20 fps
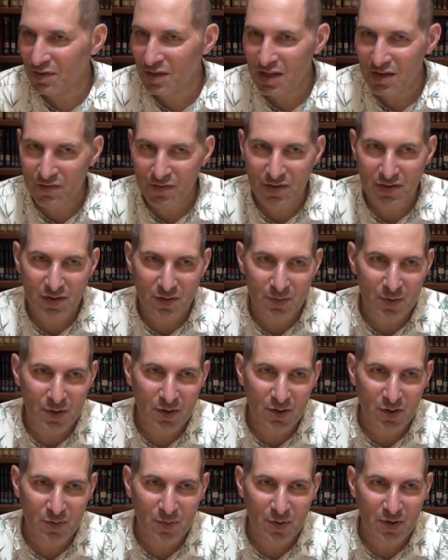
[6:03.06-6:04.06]
living to be
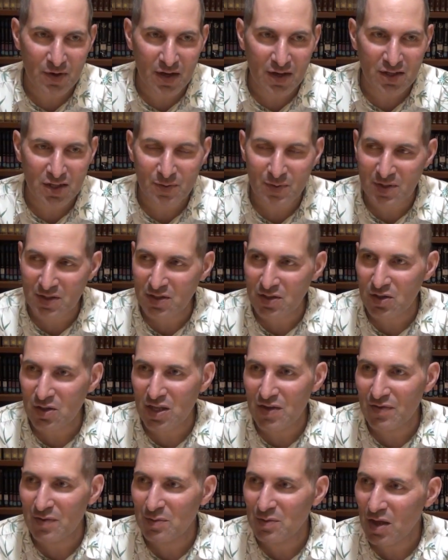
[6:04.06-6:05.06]
a good parnasa, but still
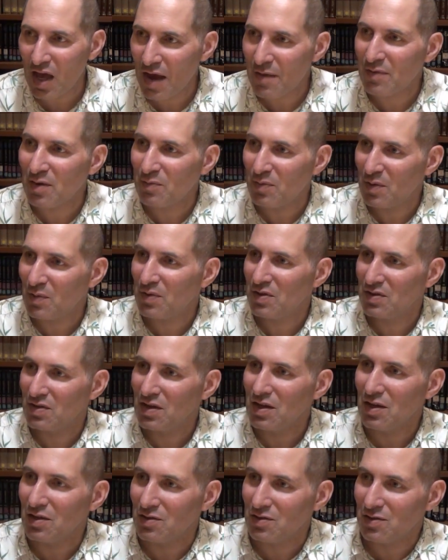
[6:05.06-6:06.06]
leave him time to be with his
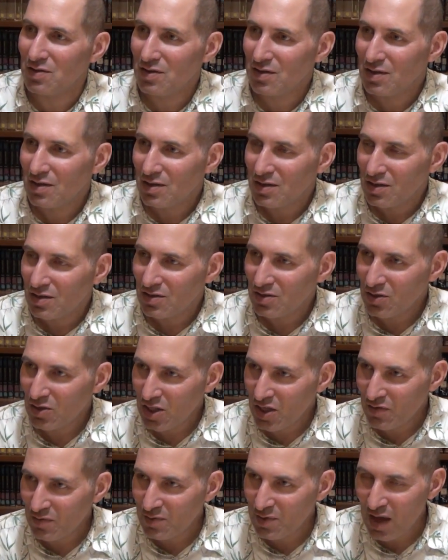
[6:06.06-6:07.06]
kids,
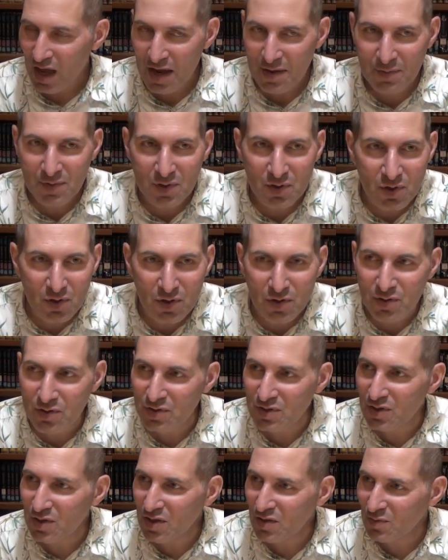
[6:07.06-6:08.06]
still leave him time to learn,
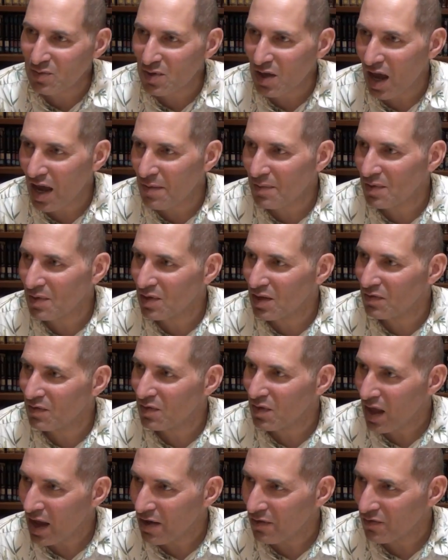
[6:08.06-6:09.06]
still leave him time to live
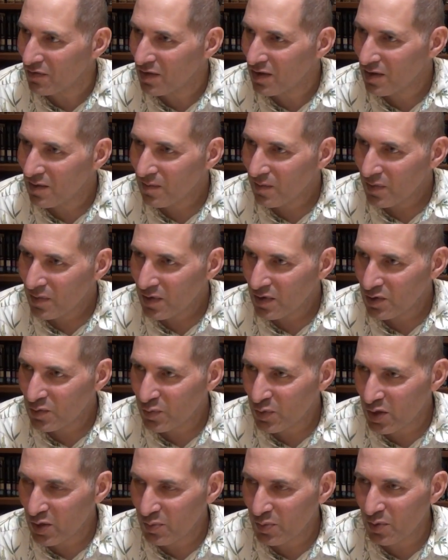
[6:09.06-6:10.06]
a life.
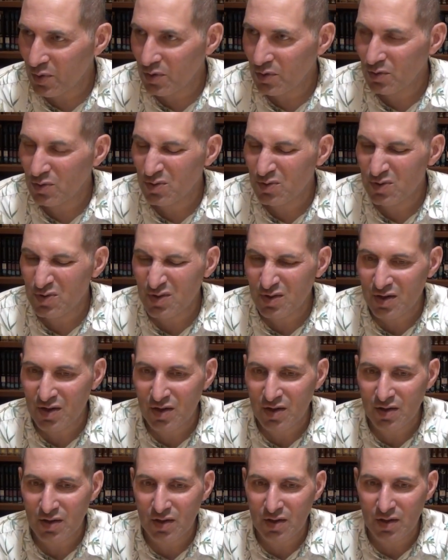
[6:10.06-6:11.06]
There's people who's,
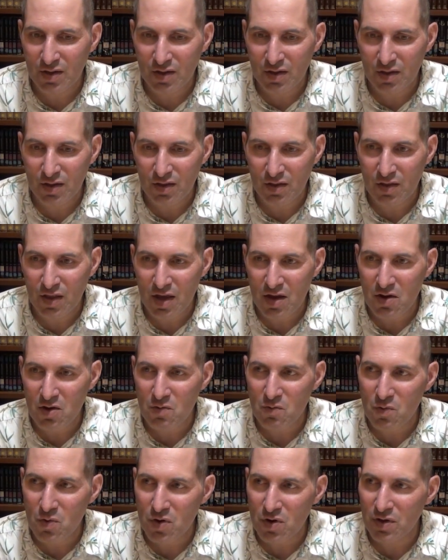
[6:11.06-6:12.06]
they
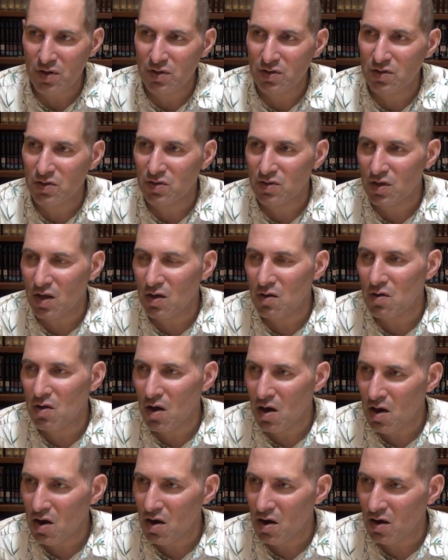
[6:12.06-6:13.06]
are working so
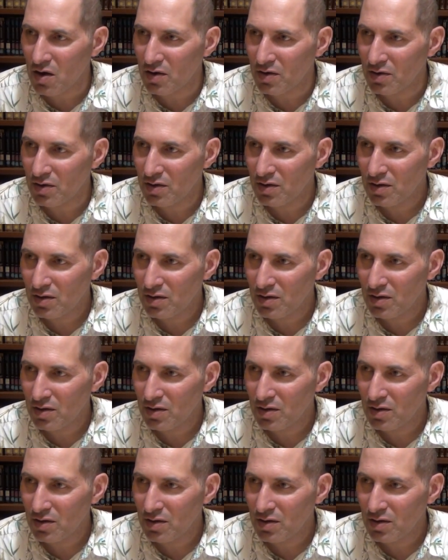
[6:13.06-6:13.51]
hard